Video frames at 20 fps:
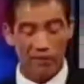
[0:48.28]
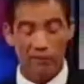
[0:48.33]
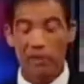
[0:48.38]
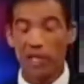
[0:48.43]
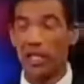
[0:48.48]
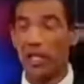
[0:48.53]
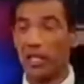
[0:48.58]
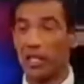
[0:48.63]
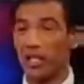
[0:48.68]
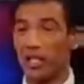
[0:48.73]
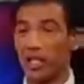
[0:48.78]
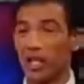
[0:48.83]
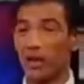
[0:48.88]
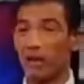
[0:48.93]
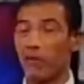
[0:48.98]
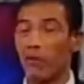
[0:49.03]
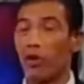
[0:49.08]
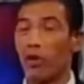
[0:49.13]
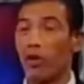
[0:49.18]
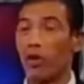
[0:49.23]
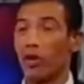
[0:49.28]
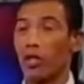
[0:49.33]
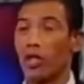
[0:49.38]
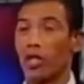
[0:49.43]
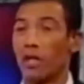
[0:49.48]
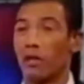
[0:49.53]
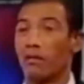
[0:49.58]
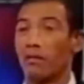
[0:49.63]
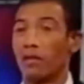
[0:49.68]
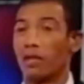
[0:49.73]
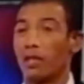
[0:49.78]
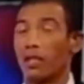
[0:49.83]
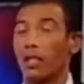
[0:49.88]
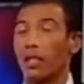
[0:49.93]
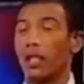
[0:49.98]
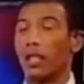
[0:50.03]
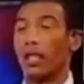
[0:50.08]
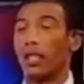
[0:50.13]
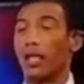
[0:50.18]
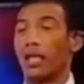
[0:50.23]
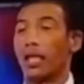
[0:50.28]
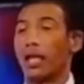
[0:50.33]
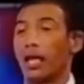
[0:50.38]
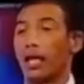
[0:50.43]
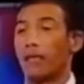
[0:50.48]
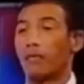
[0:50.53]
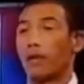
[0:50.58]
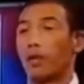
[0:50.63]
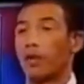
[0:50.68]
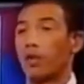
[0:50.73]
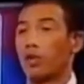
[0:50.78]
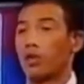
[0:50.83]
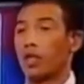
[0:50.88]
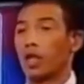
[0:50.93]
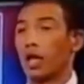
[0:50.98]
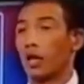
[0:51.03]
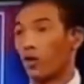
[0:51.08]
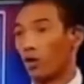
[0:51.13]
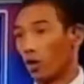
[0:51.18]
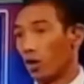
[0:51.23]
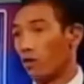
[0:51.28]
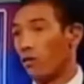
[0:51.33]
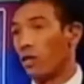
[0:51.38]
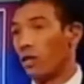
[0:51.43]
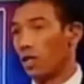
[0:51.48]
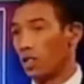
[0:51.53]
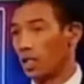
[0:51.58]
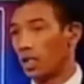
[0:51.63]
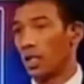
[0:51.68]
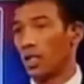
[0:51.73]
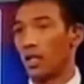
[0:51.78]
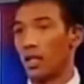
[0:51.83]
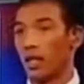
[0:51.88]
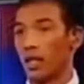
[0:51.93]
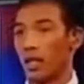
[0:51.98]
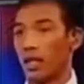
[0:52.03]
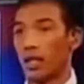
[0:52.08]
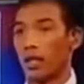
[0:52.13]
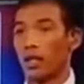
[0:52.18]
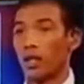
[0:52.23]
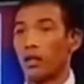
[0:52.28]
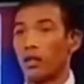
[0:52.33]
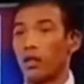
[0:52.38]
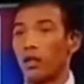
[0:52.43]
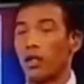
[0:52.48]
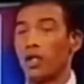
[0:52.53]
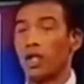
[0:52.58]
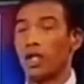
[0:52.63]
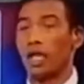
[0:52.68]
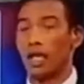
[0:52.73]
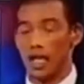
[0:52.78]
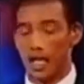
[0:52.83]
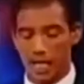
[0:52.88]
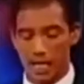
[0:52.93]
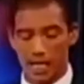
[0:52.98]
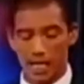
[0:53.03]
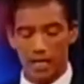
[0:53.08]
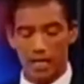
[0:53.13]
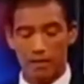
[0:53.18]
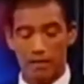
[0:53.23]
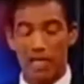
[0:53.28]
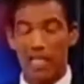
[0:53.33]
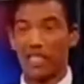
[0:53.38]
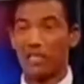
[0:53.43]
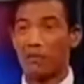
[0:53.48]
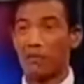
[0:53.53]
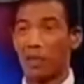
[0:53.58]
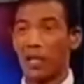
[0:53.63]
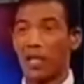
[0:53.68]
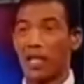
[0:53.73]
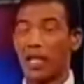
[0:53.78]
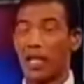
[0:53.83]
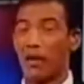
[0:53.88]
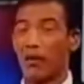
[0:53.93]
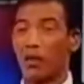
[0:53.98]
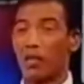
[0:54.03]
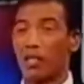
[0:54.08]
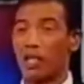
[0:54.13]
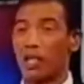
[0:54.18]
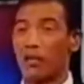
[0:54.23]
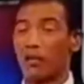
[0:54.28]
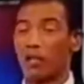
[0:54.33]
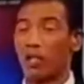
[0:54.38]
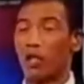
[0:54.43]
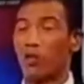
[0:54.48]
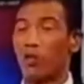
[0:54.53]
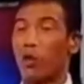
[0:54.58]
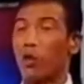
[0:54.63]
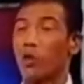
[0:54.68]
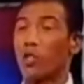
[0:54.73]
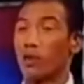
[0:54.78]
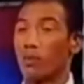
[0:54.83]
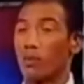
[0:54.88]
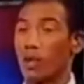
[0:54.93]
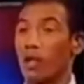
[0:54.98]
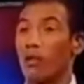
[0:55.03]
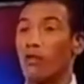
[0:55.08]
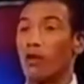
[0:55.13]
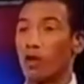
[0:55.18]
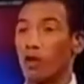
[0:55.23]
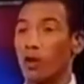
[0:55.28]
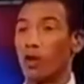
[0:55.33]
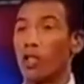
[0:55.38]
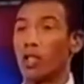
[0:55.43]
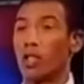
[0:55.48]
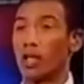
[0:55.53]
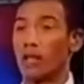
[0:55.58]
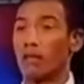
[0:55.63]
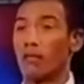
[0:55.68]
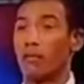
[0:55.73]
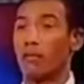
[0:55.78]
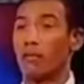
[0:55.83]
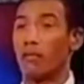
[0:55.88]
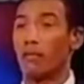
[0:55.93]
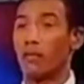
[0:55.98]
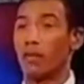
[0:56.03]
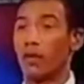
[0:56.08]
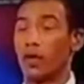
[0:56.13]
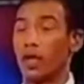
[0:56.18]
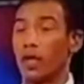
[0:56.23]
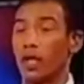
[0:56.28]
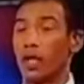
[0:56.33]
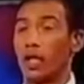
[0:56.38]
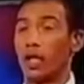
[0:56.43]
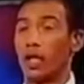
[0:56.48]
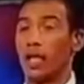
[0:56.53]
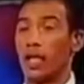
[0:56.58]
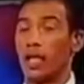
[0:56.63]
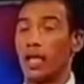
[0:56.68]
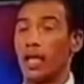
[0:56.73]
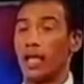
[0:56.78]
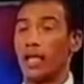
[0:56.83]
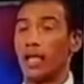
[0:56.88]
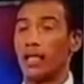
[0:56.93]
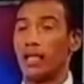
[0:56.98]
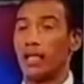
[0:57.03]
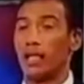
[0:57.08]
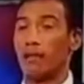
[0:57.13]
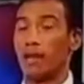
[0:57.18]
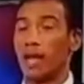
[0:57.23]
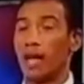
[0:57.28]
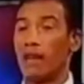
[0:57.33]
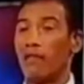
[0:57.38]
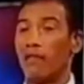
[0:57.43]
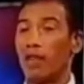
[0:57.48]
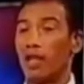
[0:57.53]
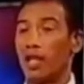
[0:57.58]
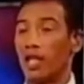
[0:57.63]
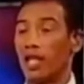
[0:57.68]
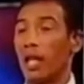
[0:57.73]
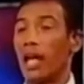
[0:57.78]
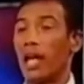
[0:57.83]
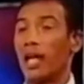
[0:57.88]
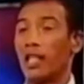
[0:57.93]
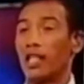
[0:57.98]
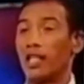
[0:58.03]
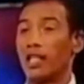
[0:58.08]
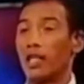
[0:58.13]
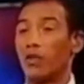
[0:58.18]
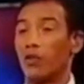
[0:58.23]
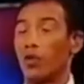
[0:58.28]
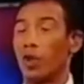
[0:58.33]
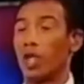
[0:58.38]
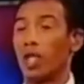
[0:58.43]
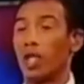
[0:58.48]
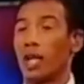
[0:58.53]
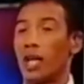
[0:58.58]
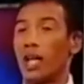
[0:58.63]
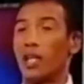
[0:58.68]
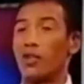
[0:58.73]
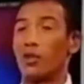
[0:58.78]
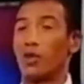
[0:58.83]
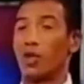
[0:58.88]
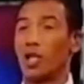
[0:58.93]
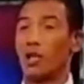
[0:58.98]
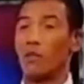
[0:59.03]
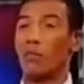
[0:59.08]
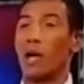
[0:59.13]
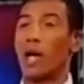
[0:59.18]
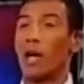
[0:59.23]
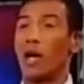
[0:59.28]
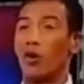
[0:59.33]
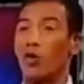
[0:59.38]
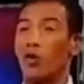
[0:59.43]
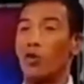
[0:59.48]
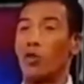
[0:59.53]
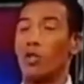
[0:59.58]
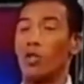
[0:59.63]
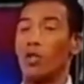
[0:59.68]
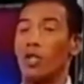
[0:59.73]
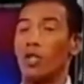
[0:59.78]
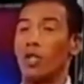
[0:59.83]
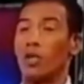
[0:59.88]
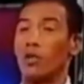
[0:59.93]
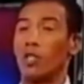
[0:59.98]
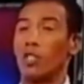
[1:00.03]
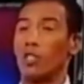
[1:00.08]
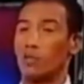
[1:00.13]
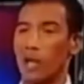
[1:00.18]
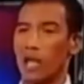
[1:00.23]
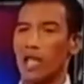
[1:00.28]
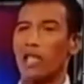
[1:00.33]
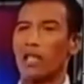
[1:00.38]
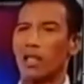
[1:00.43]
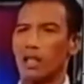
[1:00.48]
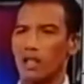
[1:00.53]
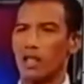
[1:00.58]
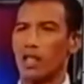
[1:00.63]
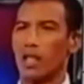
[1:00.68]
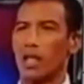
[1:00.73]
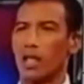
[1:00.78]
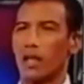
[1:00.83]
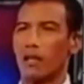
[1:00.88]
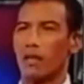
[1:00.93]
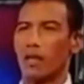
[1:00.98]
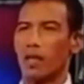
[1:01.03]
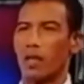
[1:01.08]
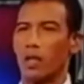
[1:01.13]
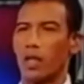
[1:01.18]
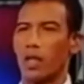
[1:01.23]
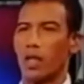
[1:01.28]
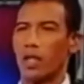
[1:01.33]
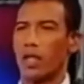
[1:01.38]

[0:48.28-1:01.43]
played this game for a long time. Mm. Like most, like all of us here, I think, you know. And um, as a player, I was labeled a quota player for a long time. And um, I've earned hard and worked hard to earn my own respect in this game. Mm.